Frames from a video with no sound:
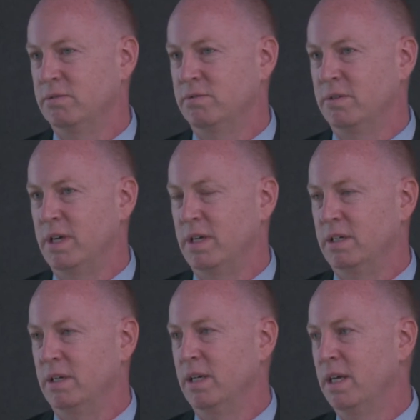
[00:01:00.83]
to
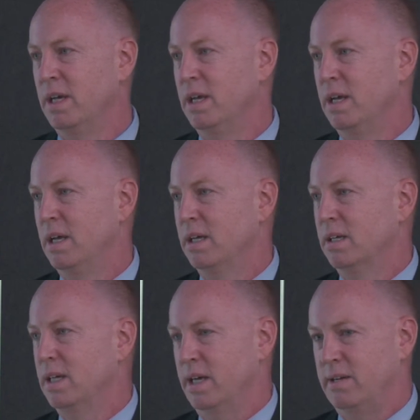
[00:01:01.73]
run
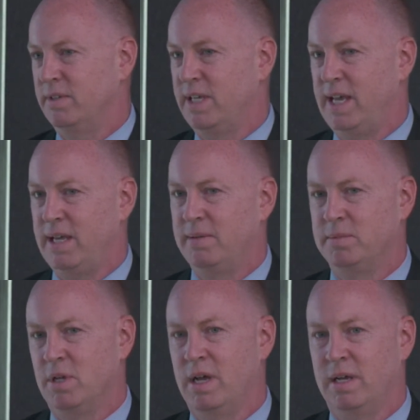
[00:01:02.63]
kind of
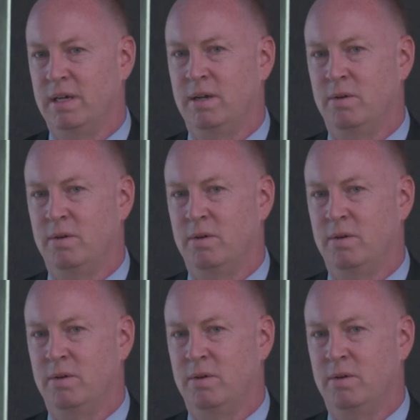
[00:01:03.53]
games on